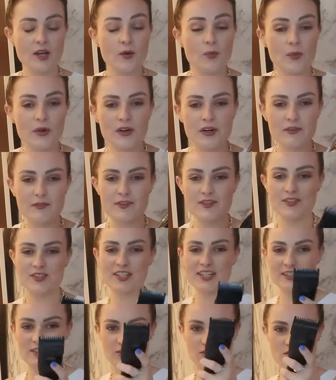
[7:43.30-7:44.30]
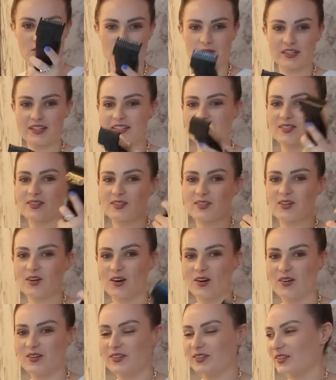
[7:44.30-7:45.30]
We are officially at the shortest
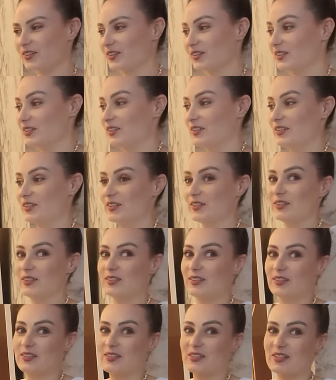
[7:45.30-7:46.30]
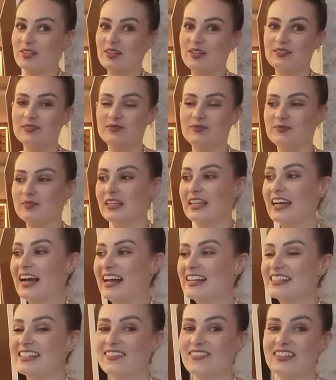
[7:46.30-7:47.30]
guard. So, he
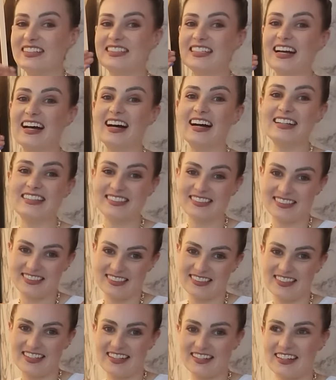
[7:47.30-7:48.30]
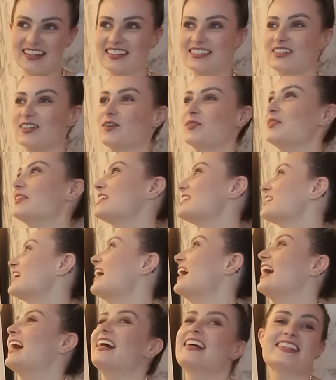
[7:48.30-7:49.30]
hasn't even touched it yet. He hasn't opened his
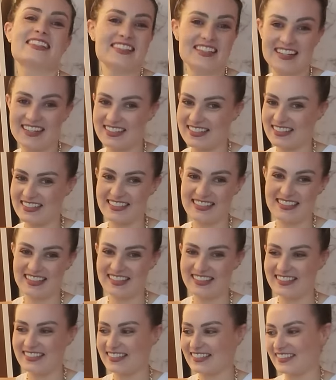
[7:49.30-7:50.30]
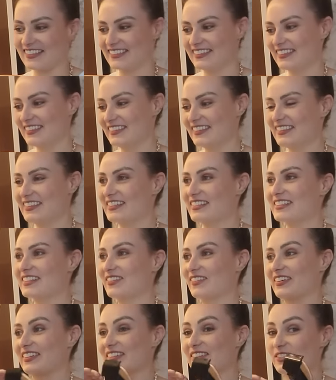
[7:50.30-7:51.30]
eyes, he hasn't touched it. So
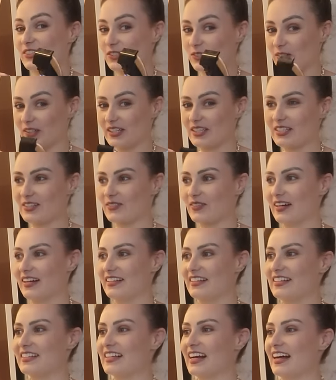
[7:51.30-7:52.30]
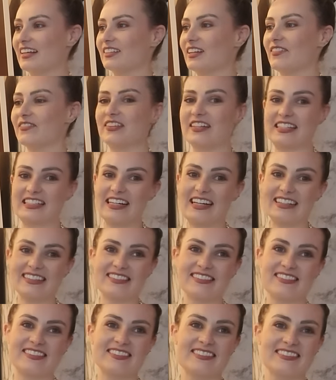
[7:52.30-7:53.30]
we're at the shortest one. This, I love this
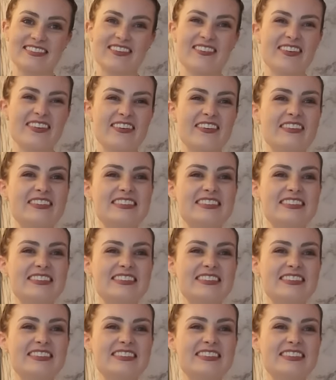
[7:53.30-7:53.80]
texture, don't you?